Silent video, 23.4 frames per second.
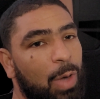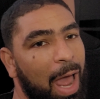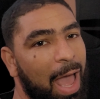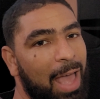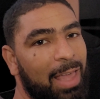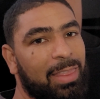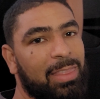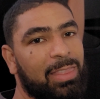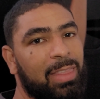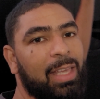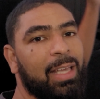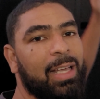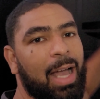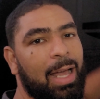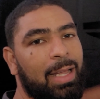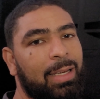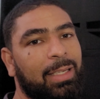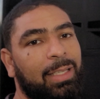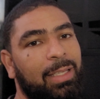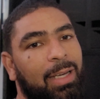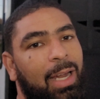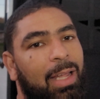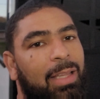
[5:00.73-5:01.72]
I think I
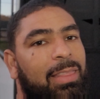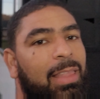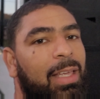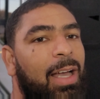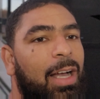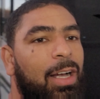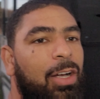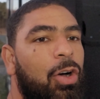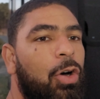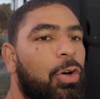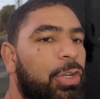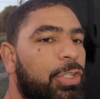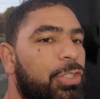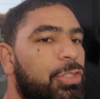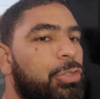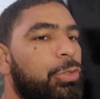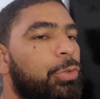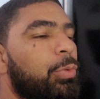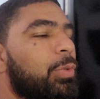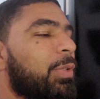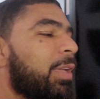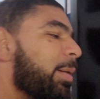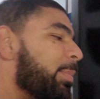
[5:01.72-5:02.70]
did. I think I caught it
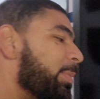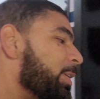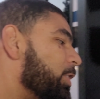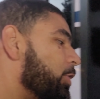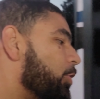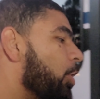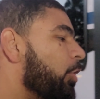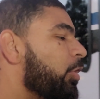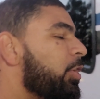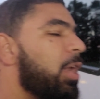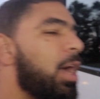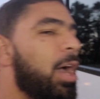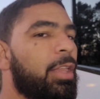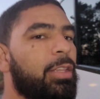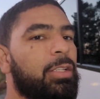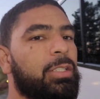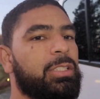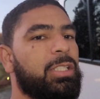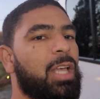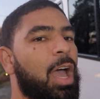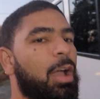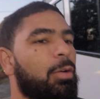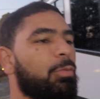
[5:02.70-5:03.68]
soon. Let me show you the other
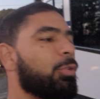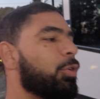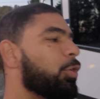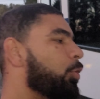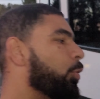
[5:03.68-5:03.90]
side real